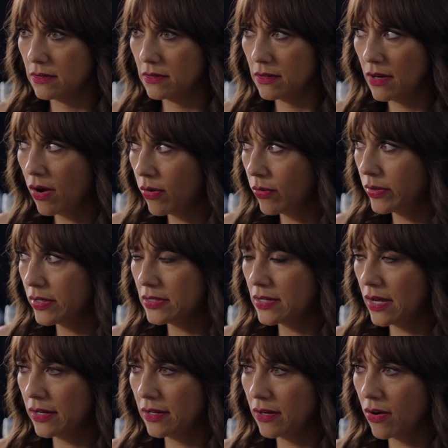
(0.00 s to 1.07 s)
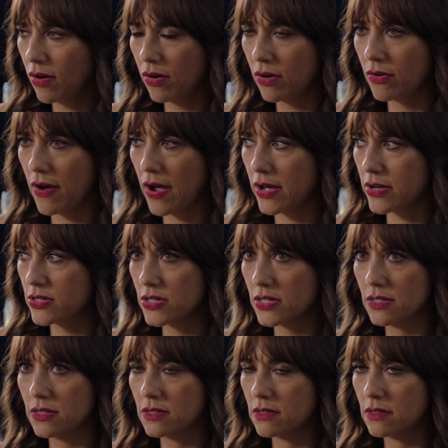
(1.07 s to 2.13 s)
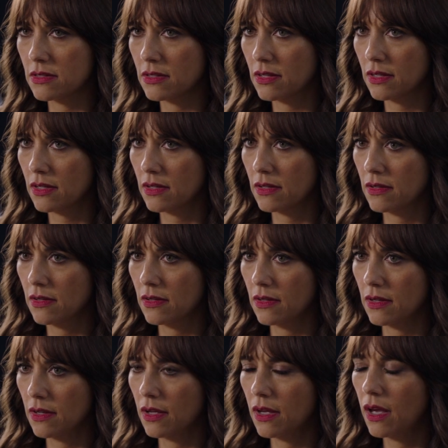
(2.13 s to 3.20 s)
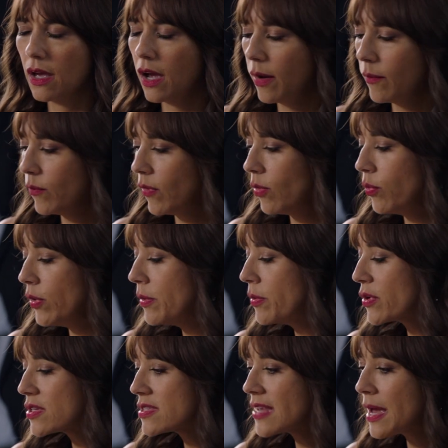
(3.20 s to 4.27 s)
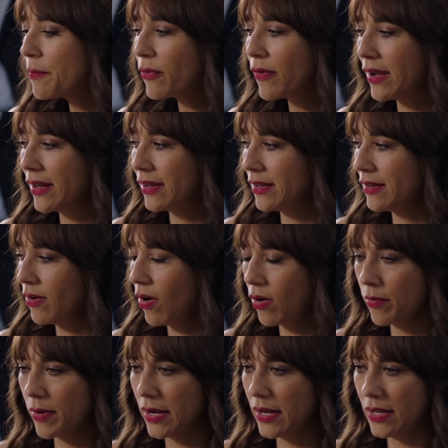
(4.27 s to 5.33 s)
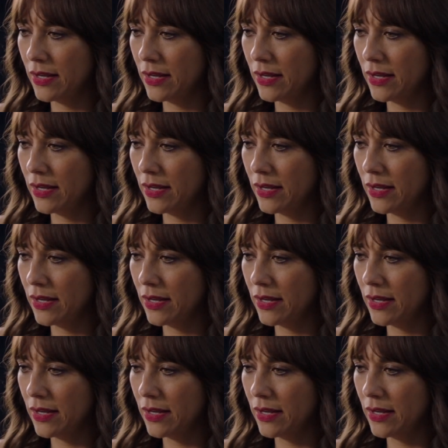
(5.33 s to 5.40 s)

No, he died in a car crash. He died in a car crash? We were separated already.